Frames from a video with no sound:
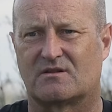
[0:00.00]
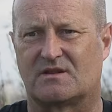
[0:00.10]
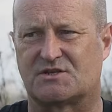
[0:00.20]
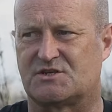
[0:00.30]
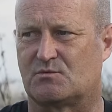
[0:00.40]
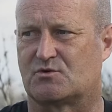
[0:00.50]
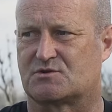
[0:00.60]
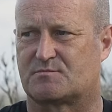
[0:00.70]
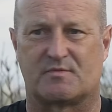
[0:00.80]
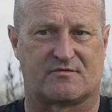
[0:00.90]
that she
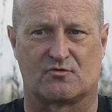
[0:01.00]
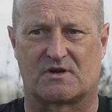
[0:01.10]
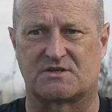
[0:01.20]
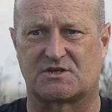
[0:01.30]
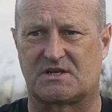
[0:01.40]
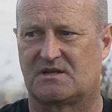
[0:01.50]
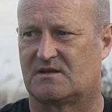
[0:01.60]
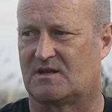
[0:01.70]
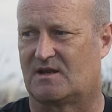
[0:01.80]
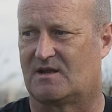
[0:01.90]
was before injury
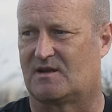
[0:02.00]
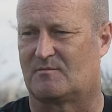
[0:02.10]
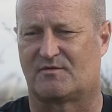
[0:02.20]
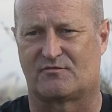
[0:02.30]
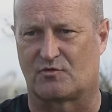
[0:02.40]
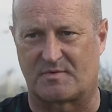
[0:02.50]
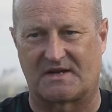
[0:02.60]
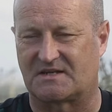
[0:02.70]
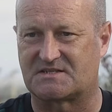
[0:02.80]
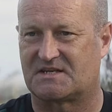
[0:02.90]
and before
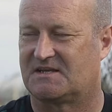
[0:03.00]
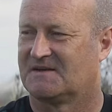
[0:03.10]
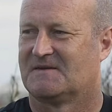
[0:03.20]
pregnancy,